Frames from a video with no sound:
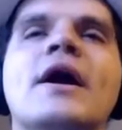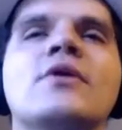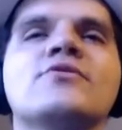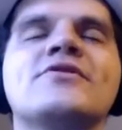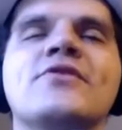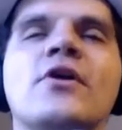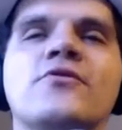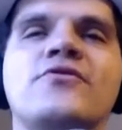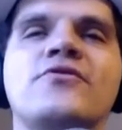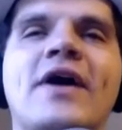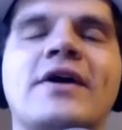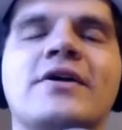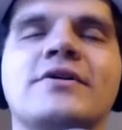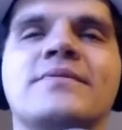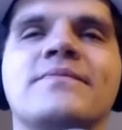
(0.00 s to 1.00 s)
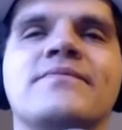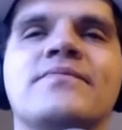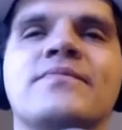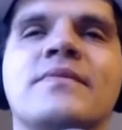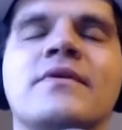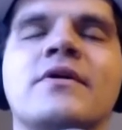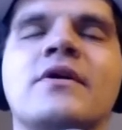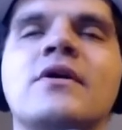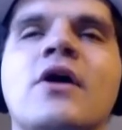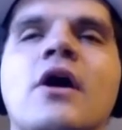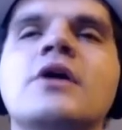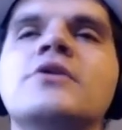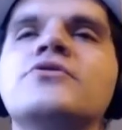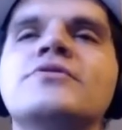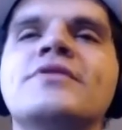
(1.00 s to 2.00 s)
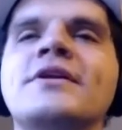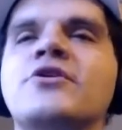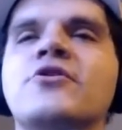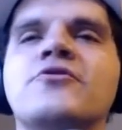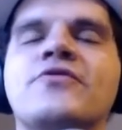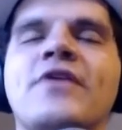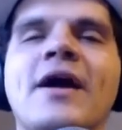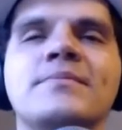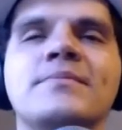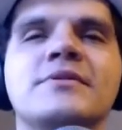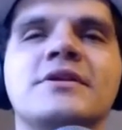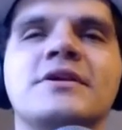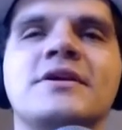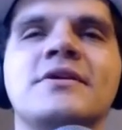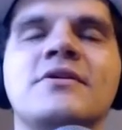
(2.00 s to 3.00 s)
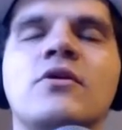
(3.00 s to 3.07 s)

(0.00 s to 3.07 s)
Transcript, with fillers: house is on fire. Other than your family,